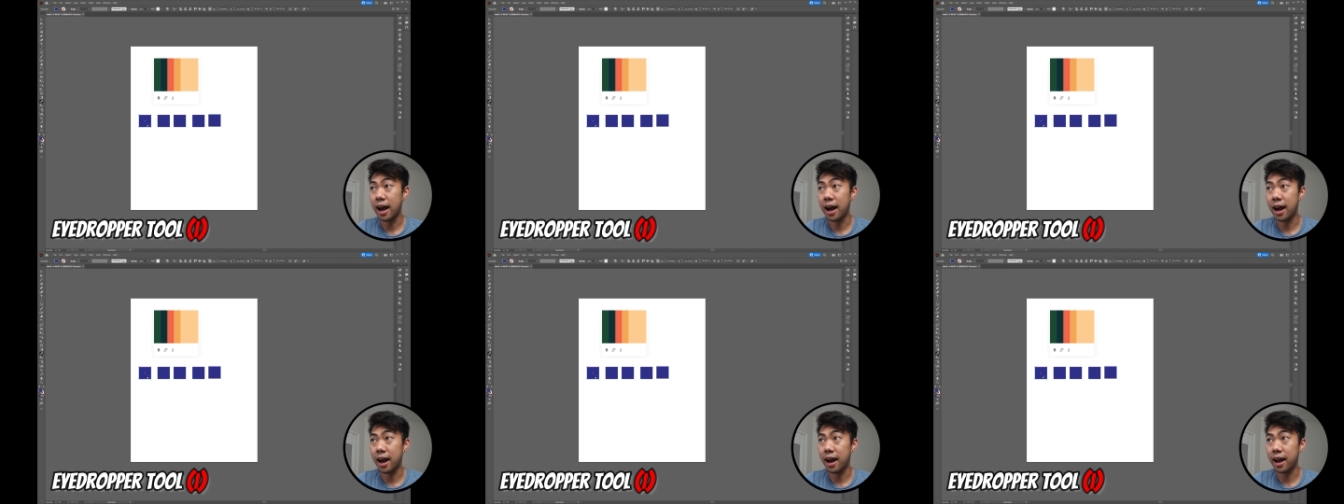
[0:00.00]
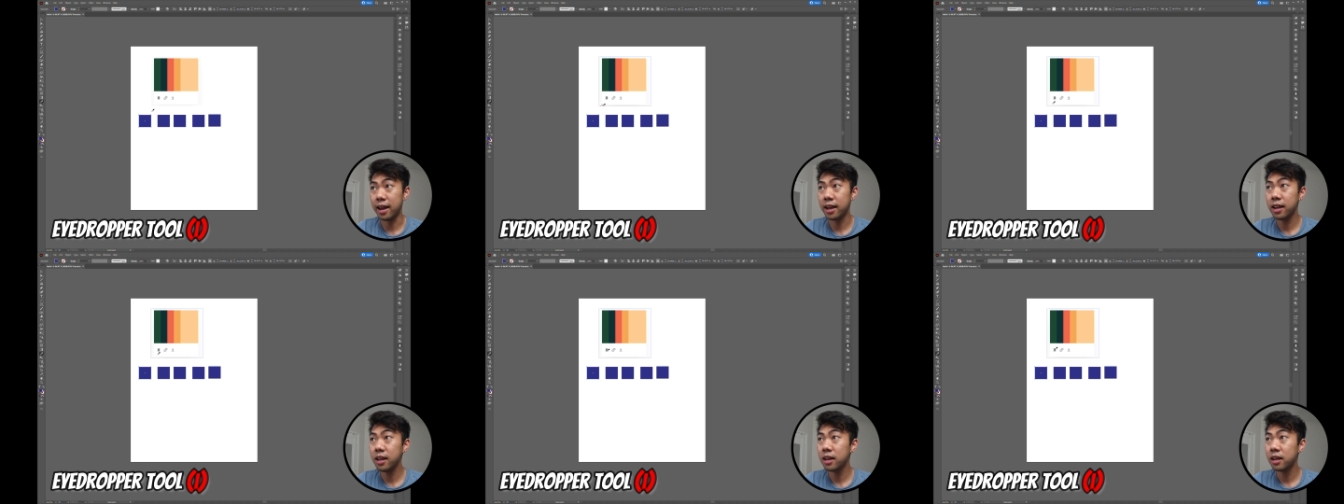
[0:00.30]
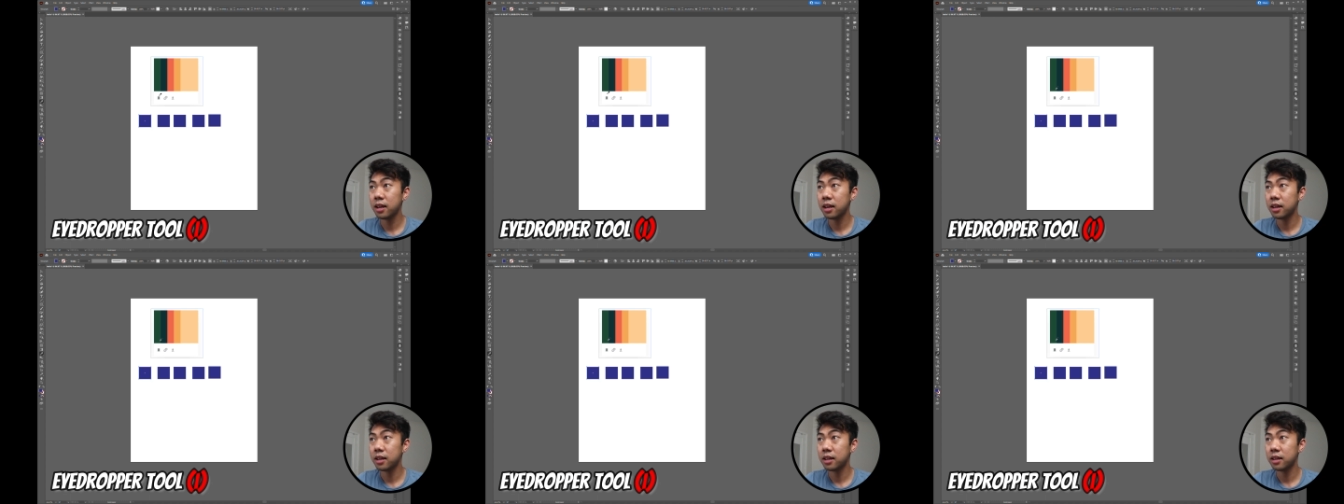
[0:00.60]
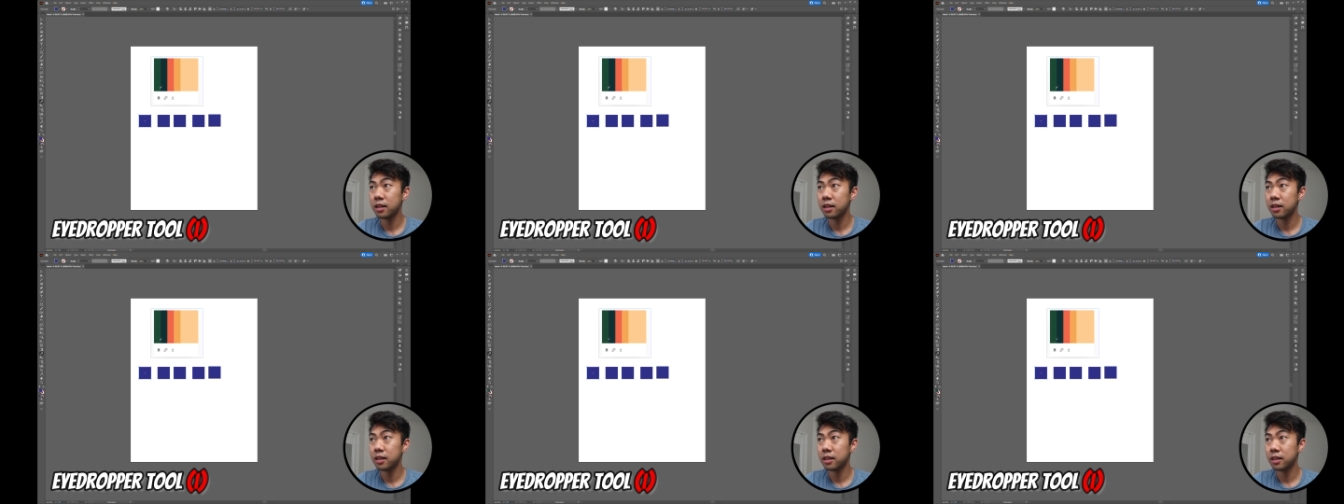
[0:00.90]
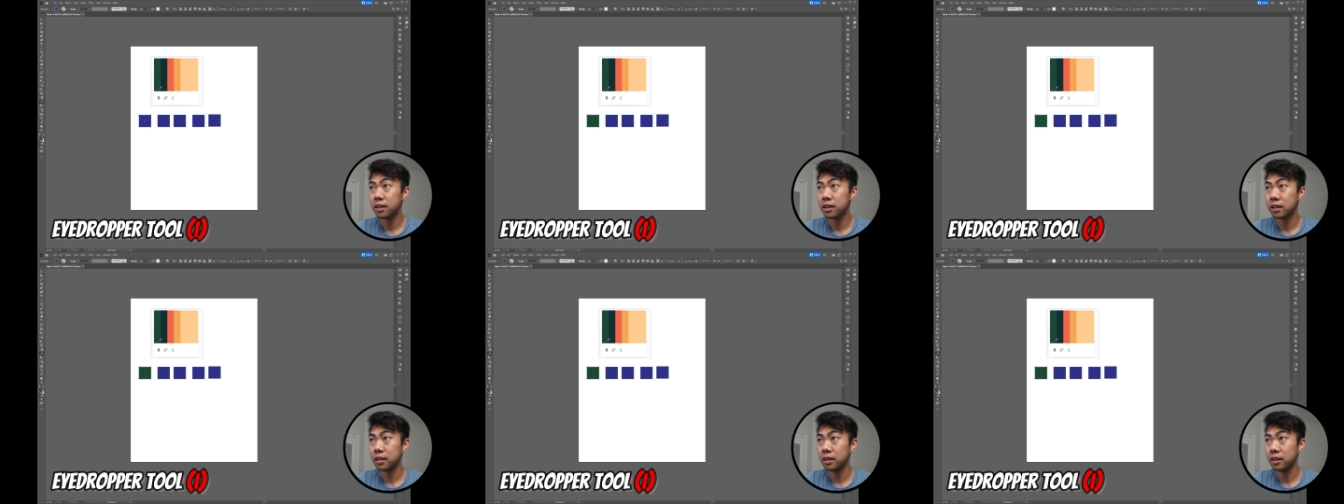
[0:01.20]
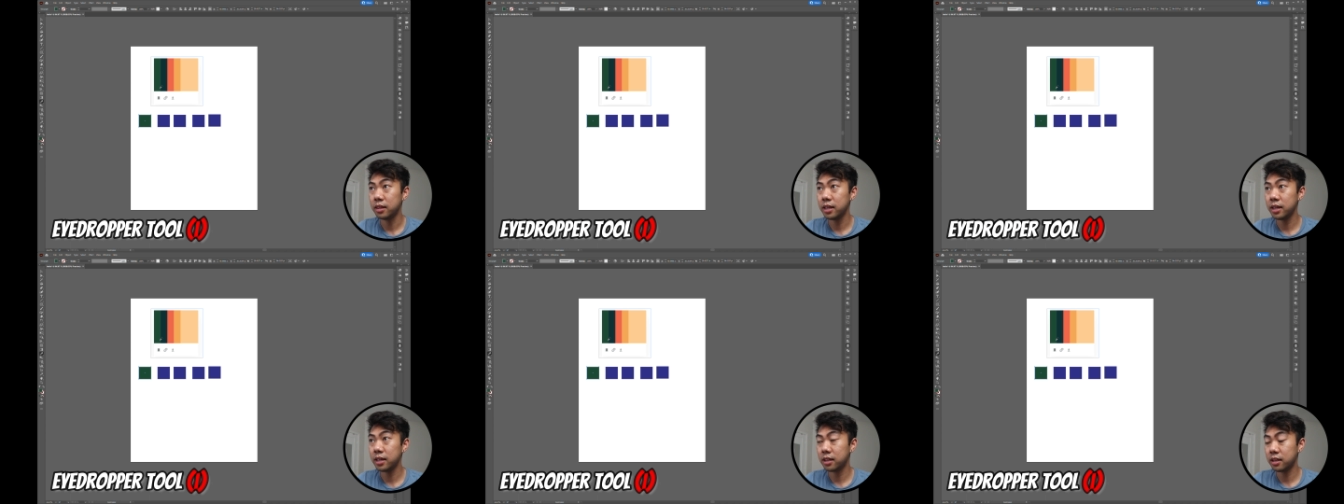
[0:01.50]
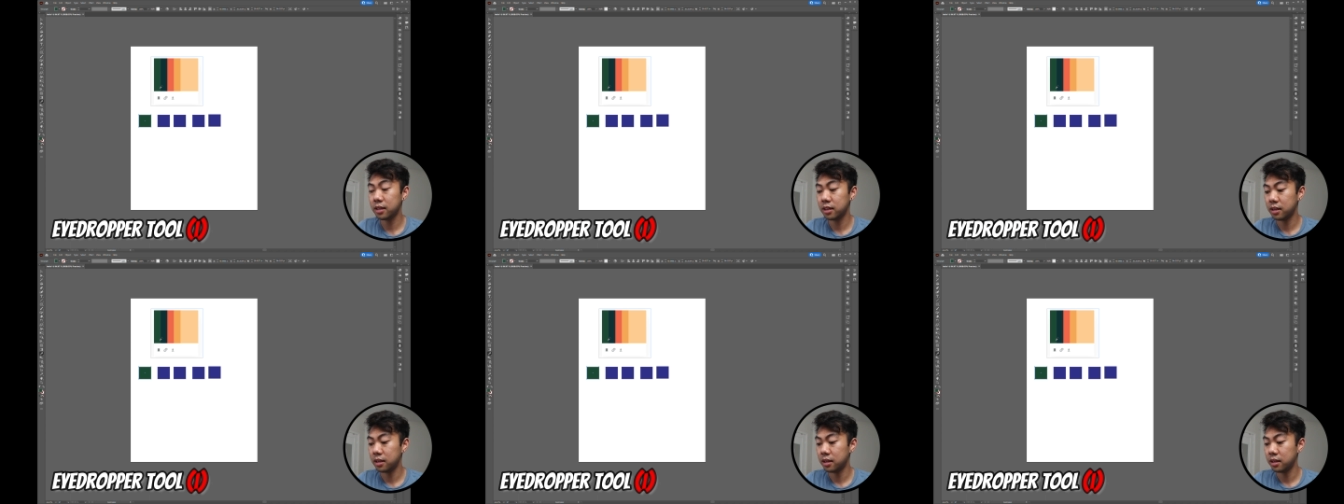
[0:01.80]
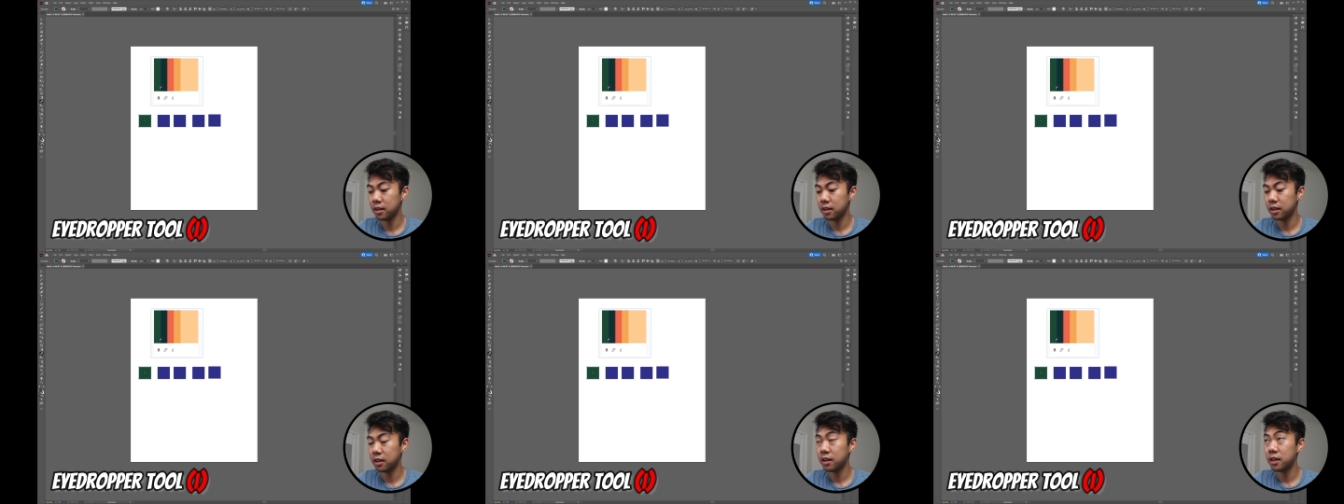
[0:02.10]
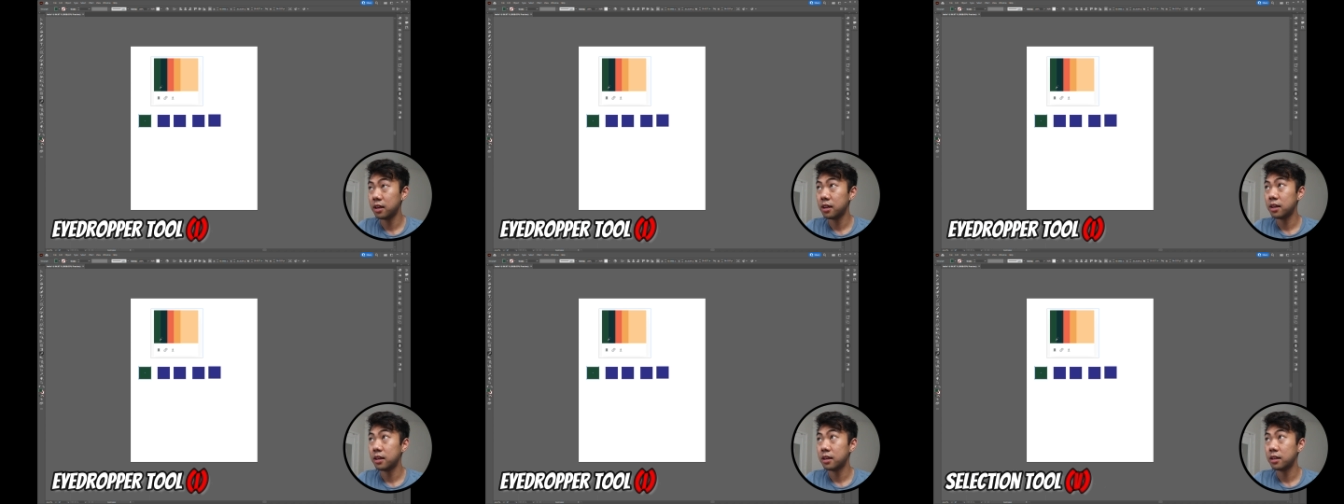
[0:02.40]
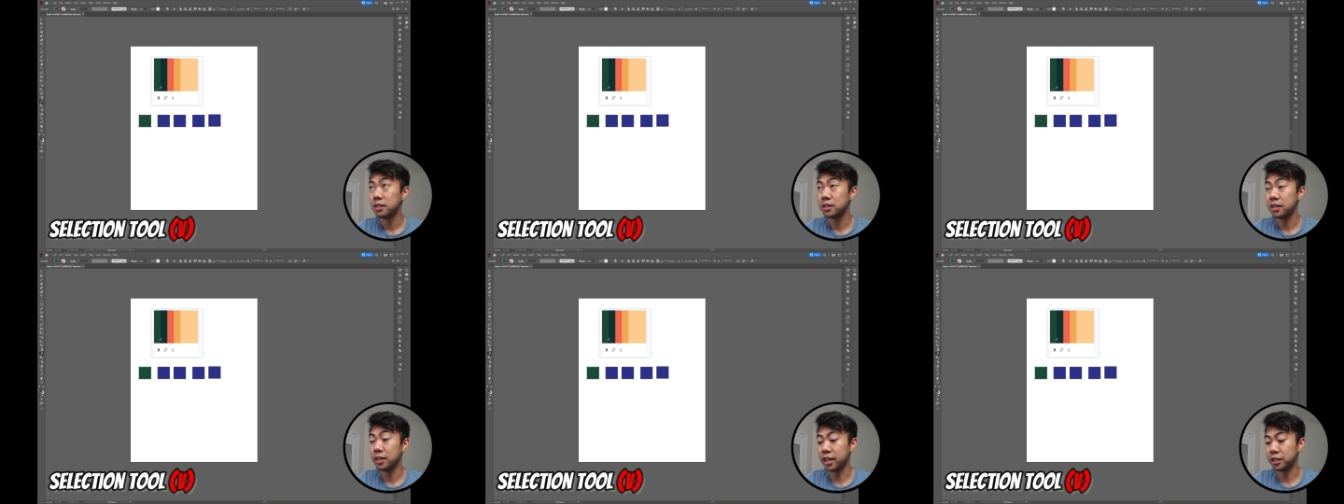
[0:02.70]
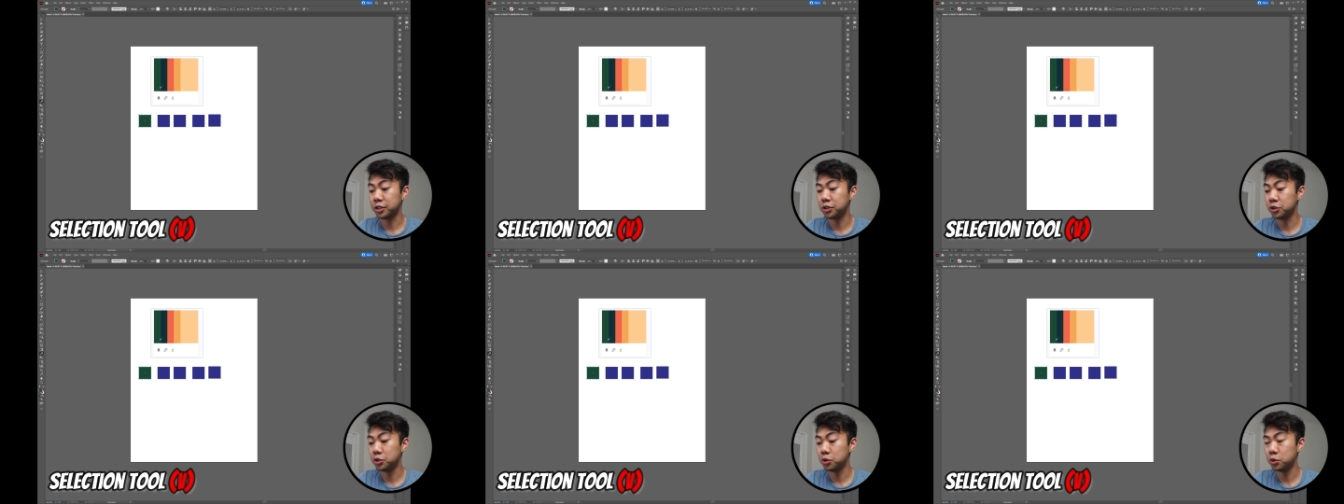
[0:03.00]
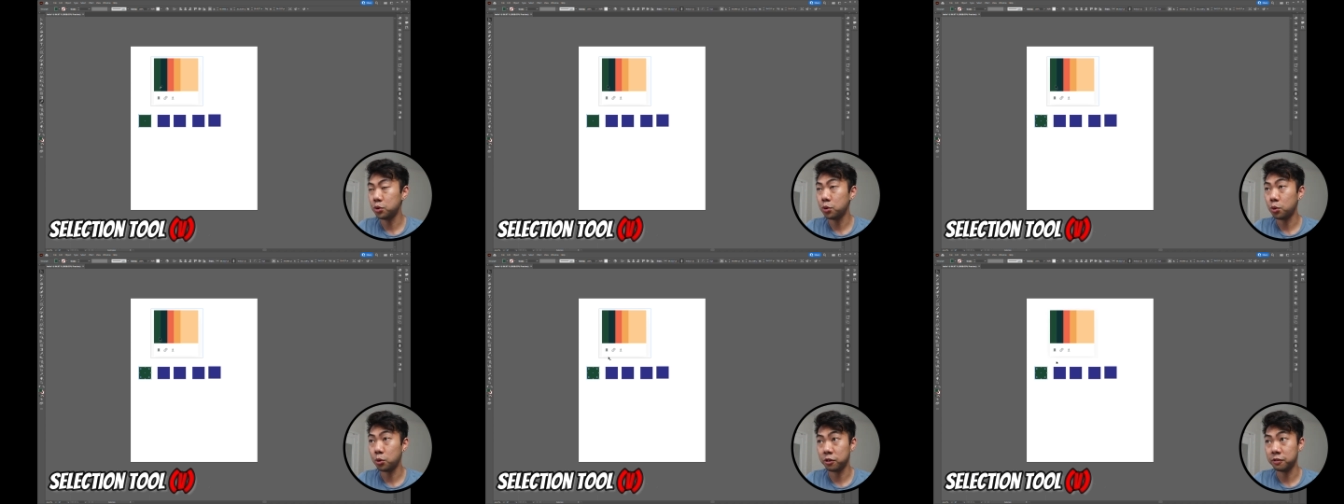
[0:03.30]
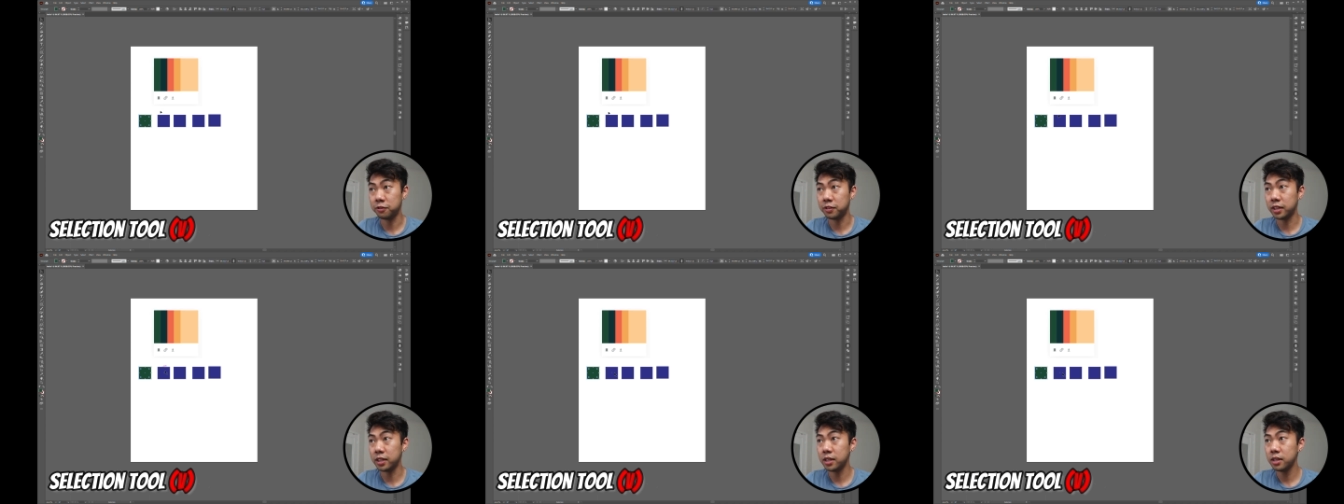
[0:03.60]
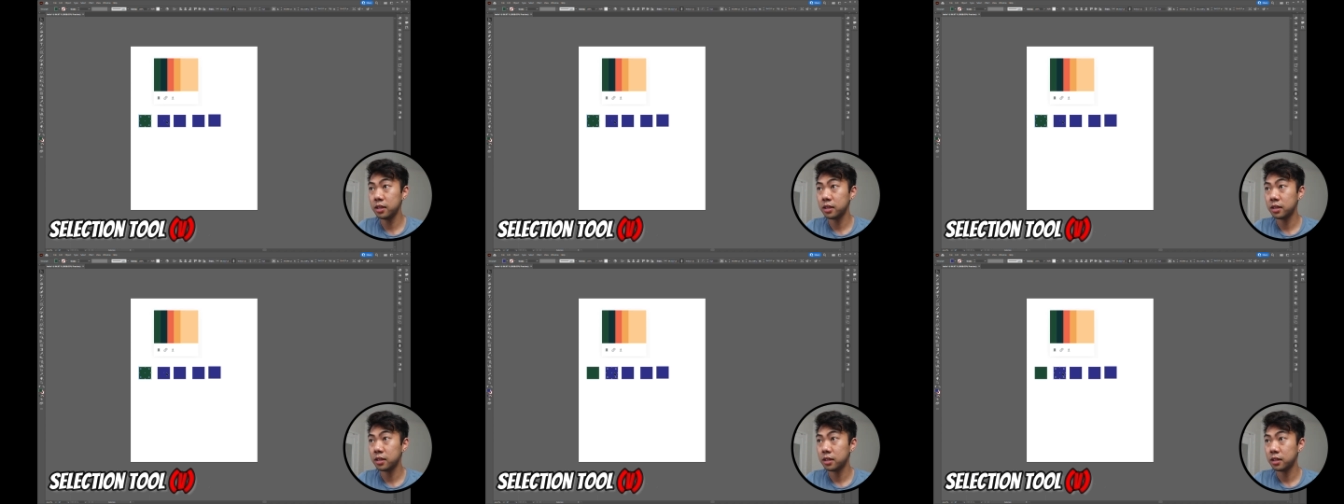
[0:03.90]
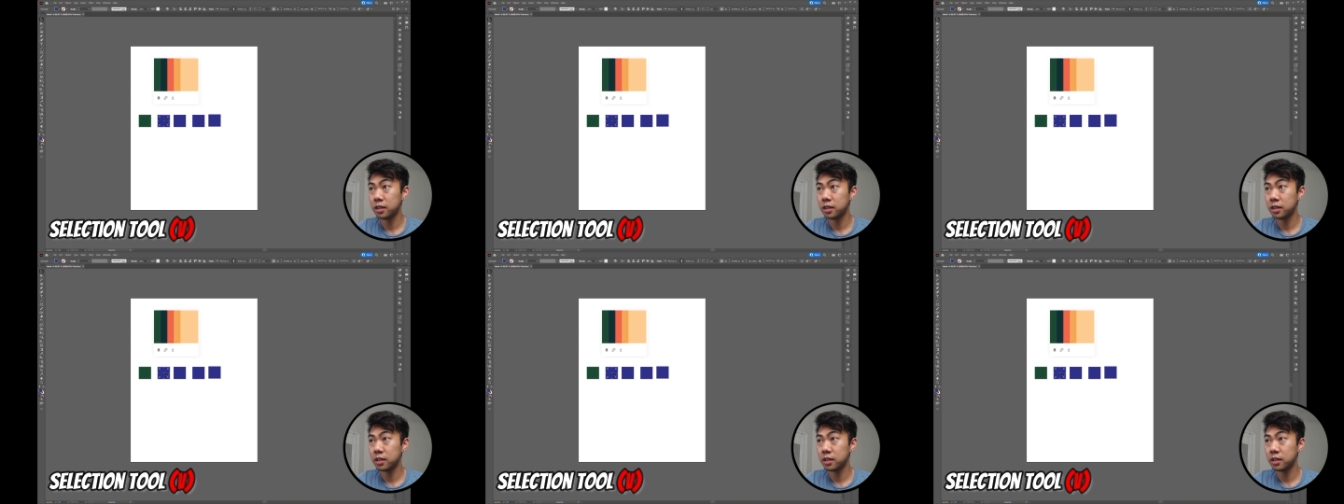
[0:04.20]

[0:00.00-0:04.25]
I, click selection tool or V,